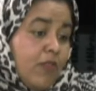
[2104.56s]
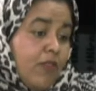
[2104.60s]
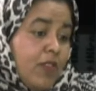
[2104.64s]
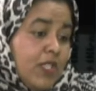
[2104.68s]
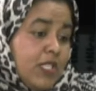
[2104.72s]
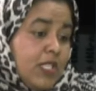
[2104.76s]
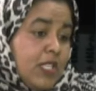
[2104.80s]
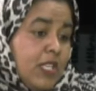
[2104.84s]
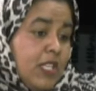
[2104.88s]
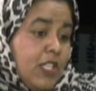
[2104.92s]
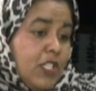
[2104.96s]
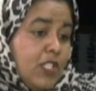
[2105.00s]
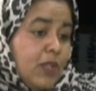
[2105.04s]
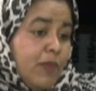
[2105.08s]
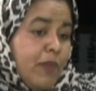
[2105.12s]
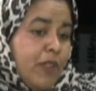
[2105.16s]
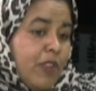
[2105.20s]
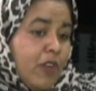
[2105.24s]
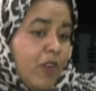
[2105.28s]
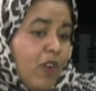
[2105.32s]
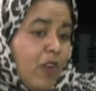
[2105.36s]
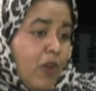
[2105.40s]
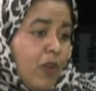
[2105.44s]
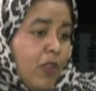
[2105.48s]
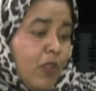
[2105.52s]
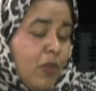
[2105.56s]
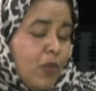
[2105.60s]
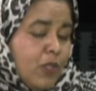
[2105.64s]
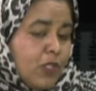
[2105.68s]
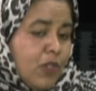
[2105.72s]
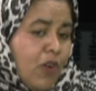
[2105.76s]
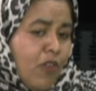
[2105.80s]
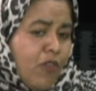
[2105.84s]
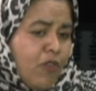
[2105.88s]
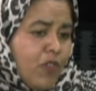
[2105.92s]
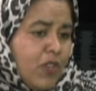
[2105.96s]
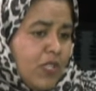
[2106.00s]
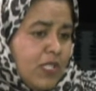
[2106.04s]
visiting some of those
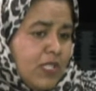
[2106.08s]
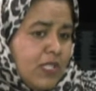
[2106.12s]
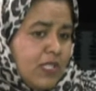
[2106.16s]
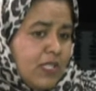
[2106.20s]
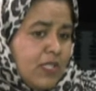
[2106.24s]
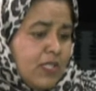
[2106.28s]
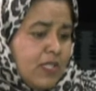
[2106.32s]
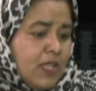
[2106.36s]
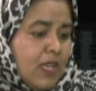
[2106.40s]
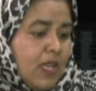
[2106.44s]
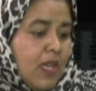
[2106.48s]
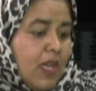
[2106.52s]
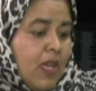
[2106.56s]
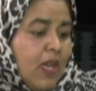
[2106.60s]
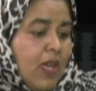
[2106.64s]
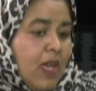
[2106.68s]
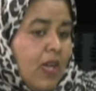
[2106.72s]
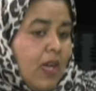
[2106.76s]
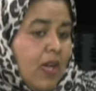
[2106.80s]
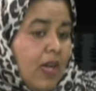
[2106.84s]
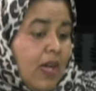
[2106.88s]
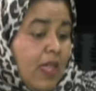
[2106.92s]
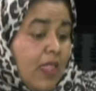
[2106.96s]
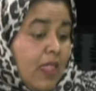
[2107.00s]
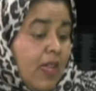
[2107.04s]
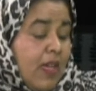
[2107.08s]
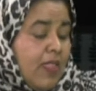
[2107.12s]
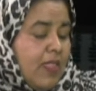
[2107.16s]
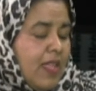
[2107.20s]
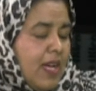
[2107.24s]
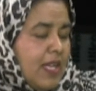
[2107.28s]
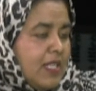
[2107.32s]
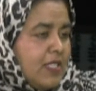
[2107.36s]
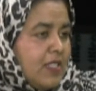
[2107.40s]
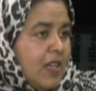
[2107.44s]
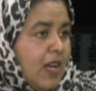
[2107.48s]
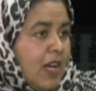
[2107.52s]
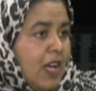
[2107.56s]
conferences at
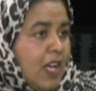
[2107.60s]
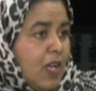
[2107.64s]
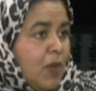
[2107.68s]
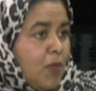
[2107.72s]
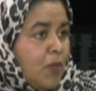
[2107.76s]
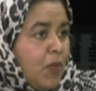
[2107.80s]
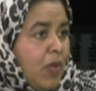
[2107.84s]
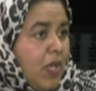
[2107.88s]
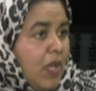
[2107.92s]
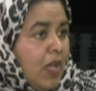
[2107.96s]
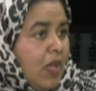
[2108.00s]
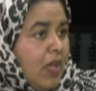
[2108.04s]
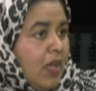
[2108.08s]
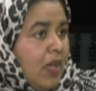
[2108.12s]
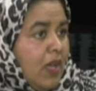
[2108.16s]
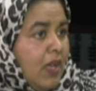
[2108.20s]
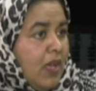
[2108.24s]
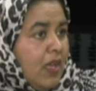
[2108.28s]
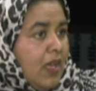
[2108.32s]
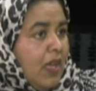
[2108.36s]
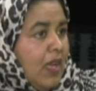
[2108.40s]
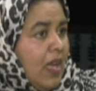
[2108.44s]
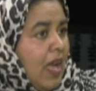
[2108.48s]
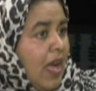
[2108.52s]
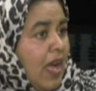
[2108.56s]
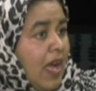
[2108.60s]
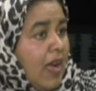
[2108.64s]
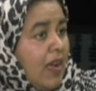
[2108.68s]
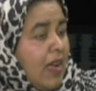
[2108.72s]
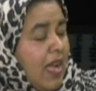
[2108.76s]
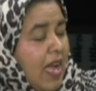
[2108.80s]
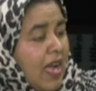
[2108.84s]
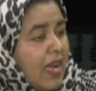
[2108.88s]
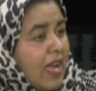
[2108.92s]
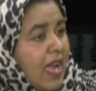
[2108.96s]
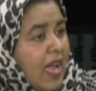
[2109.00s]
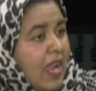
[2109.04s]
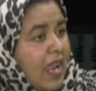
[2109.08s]
that time,
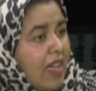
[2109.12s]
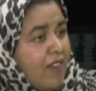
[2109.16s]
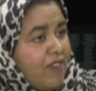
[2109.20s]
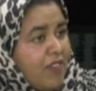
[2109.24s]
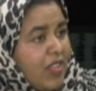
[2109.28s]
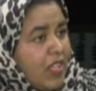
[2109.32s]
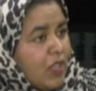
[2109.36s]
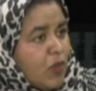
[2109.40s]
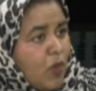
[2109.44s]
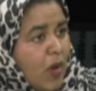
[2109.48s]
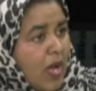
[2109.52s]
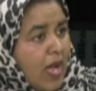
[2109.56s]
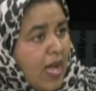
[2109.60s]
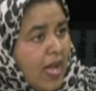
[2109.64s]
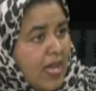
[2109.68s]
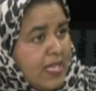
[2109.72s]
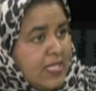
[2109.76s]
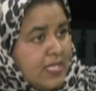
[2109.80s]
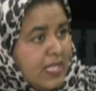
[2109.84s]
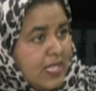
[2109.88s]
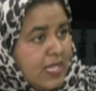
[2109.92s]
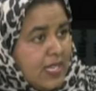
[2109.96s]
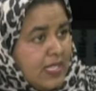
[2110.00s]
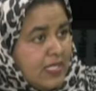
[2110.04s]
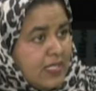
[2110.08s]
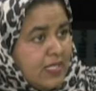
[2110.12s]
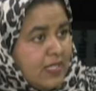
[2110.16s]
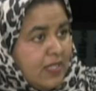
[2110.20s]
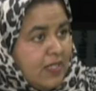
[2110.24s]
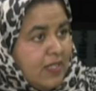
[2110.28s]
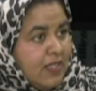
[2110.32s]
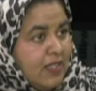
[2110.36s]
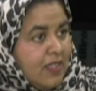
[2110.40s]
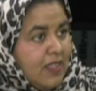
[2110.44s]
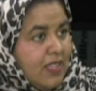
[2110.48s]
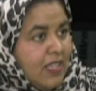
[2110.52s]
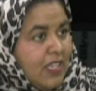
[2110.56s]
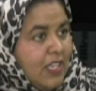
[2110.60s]
I kind of felt quite
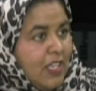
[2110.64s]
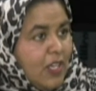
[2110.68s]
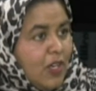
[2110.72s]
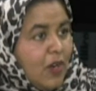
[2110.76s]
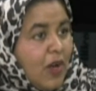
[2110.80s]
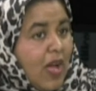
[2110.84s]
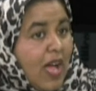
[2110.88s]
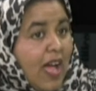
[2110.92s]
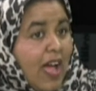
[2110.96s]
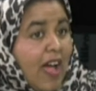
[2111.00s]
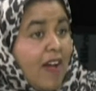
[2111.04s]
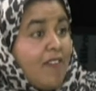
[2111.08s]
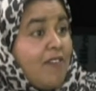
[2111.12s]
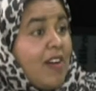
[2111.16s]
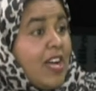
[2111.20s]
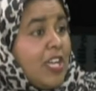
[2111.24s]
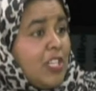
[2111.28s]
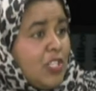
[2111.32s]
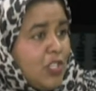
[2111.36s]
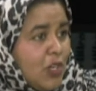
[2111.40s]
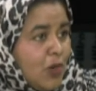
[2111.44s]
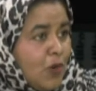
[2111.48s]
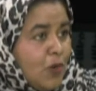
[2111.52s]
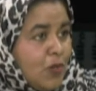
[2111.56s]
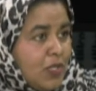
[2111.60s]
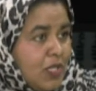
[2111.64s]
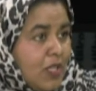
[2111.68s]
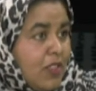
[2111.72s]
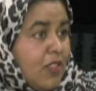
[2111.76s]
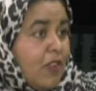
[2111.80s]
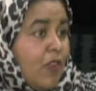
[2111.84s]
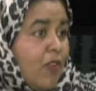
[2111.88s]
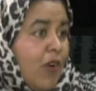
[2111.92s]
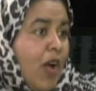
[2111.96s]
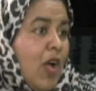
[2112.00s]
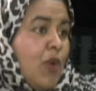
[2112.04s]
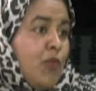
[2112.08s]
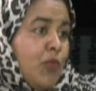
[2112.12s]
isolated, that, you know, have I chosen
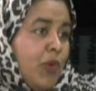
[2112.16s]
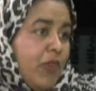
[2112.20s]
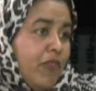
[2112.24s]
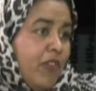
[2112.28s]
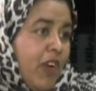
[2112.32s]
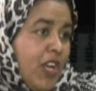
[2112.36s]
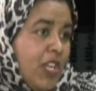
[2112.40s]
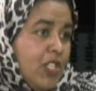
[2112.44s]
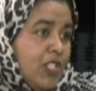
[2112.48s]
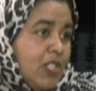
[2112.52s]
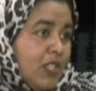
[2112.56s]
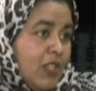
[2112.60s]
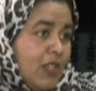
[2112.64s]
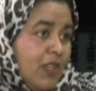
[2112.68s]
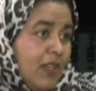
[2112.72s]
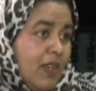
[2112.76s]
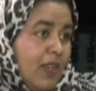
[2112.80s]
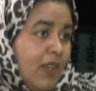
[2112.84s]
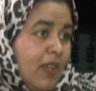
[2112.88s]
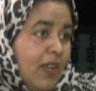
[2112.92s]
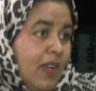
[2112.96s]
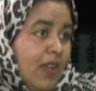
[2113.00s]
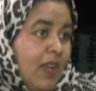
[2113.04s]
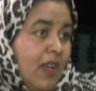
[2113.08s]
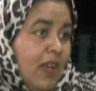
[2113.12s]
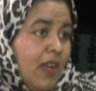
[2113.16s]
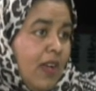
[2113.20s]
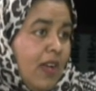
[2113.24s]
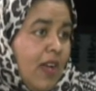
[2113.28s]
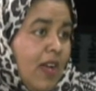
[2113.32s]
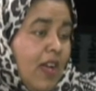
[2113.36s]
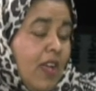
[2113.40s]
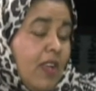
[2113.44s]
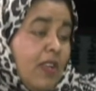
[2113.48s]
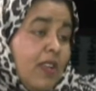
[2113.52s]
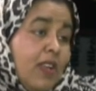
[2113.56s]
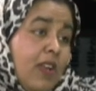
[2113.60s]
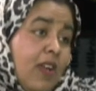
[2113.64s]
the right profession?
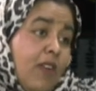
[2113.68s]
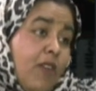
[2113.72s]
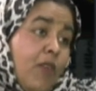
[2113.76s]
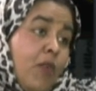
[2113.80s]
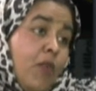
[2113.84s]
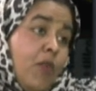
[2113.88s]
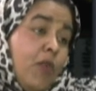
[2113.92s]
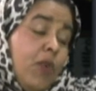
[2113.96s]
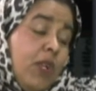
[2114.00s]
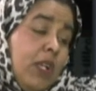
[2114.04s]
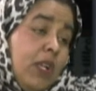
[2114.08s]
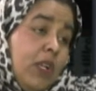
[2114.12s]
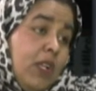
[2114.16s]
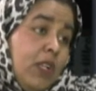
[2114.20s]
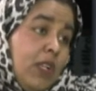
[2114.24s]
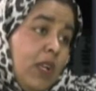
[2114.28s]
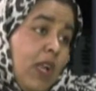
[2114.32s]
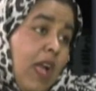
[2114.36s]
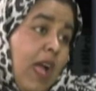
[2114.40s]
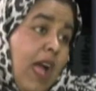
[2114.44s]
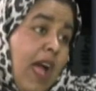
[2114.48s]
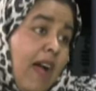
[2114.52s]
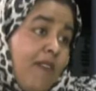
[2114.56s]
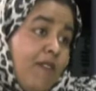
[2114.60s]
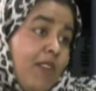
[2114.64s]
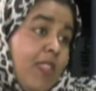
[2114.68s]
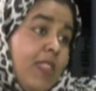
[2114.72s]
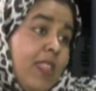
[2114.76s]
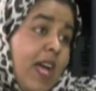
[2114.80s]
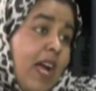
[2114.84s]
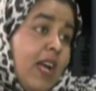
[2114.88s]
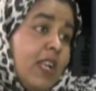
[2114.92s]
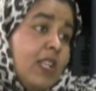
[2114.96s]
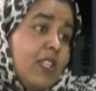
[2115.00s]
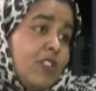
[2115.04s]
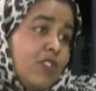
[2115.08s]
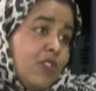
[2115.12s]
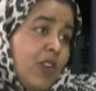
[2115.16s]
And having
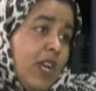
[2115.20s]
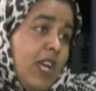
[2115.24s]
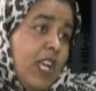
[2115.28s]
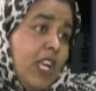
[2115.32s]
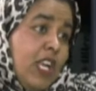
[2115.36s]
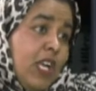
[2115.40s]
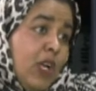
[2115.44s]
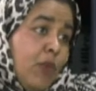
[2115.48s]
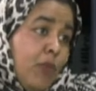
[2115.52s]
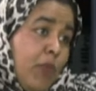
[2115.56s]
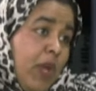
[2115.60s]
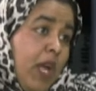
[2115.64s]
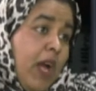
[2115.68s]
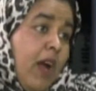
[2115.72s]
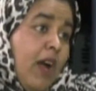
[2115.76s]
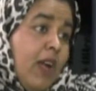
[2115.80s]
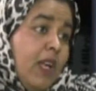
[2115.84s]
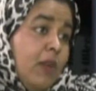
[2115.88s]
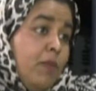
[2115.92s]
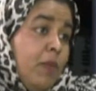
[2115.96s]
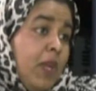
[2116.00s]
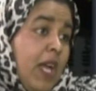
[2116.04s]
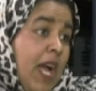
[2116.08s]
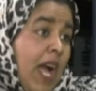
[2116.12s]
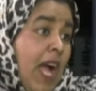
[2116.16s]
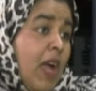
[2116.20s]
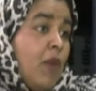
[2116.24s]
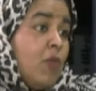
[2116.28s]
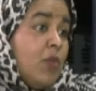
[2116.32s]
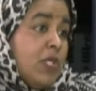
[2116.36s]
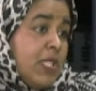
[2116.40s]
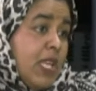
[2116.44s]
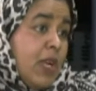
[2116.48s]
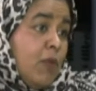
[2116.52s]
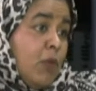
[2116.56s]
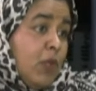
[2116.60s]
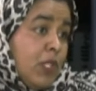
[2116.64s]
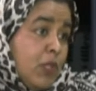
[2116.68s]
that training behind me, I
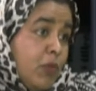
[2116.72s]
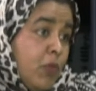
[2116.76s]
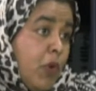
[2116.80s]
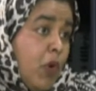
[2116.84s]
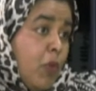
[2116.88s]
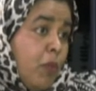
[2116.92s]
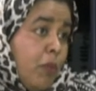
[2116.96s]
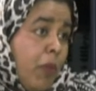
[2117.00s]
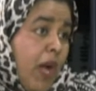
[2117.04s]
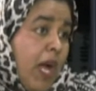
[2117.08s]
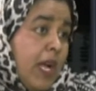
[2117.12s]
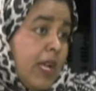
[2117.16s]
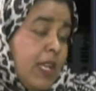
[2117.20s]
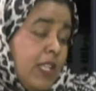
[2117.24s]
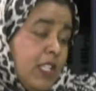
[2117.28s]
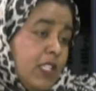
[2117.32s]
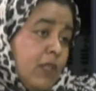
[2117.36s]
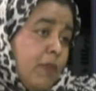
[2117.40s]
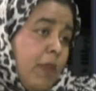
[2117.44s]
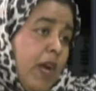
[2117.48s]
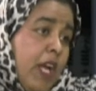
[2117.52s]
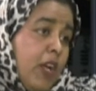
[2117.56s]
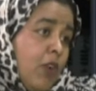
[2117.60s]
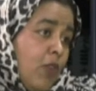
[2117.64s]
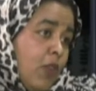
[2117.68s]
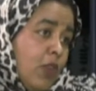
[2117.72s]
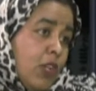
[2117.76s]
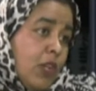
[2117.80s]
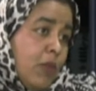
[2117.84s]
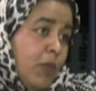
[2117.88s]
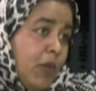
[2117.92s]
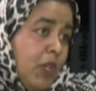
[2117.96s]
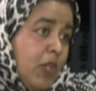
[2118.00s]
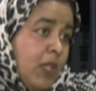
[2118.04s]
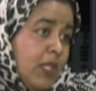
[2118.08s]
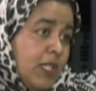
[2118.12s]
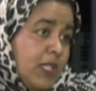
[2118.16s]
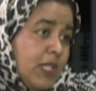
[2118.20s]
was able to put back into my own
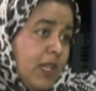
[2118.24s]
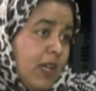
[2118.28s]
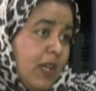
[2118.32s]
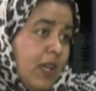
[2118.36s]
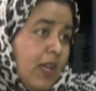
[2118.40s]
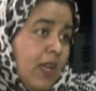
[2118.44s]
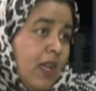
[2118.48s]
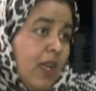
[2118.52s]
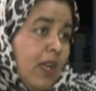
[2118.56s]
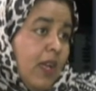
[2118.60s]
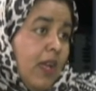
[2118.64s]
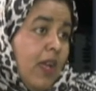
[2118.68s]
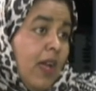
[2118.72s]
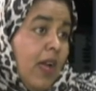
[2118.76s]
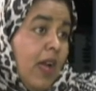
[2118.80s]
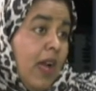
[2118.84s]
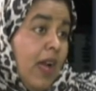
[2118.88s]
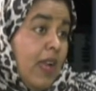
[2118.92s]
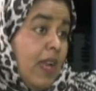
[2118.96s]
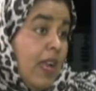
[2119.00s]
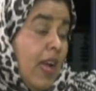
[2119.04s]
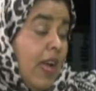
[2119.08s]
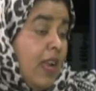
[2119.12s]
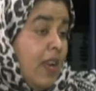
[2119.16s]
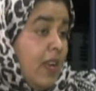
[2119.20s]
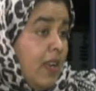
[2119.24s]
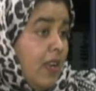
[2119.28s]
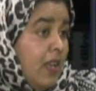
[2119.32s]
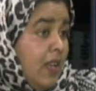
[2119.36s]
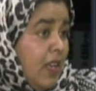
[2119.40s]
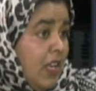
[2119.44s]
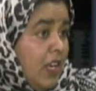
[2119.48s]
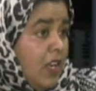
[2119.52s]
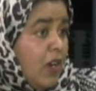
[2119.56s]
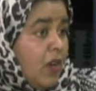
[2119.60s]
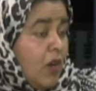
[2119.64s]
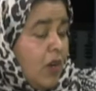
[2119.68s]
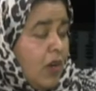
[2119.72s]
community. And
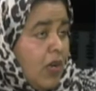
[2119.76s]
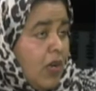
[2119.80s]
you know,